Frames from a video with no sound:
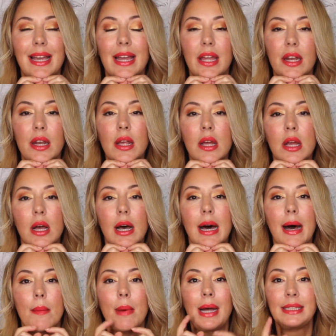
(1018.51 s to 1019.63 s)
And
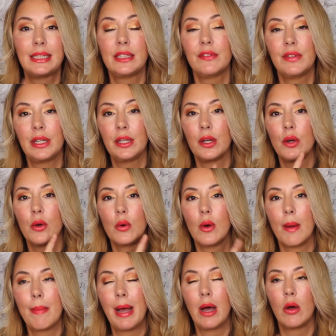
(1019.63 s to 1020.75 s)
I did a video
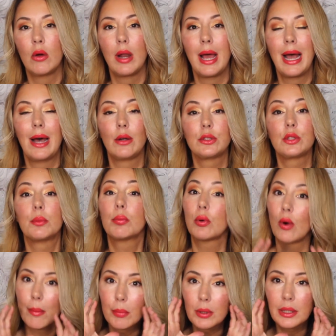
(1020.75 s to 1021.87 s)
about how to
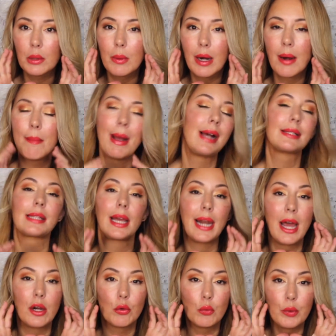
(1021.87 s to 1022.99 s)
properly wear a mask and
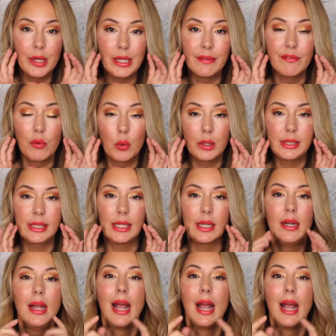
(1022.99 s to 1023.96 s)
how to reinforce it.